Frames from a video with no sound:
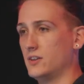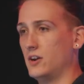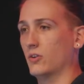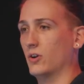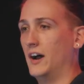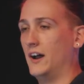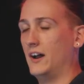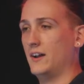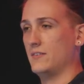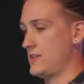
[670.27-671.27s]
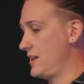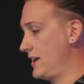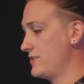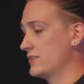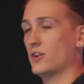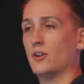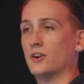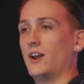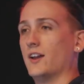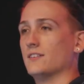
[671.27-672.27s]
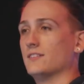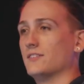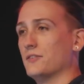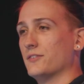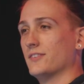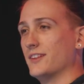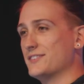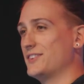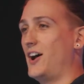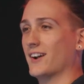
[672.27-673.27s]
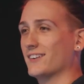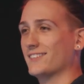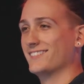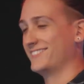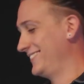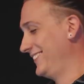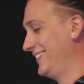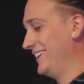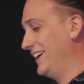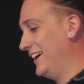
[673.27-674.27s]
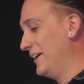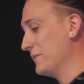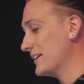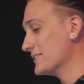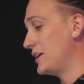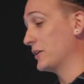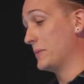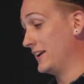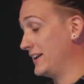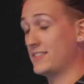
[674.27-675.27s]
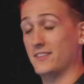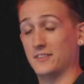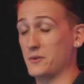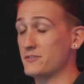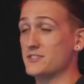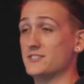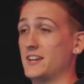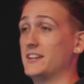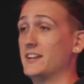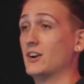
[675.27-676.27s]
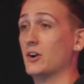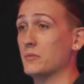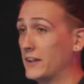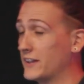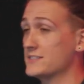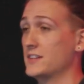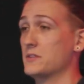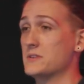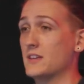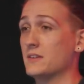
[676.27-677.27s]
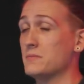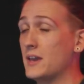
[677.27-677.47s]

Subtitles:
yo, I think y'all are great. Let's talk. We can talk about anything that we've just said here, or like I said at the beginning,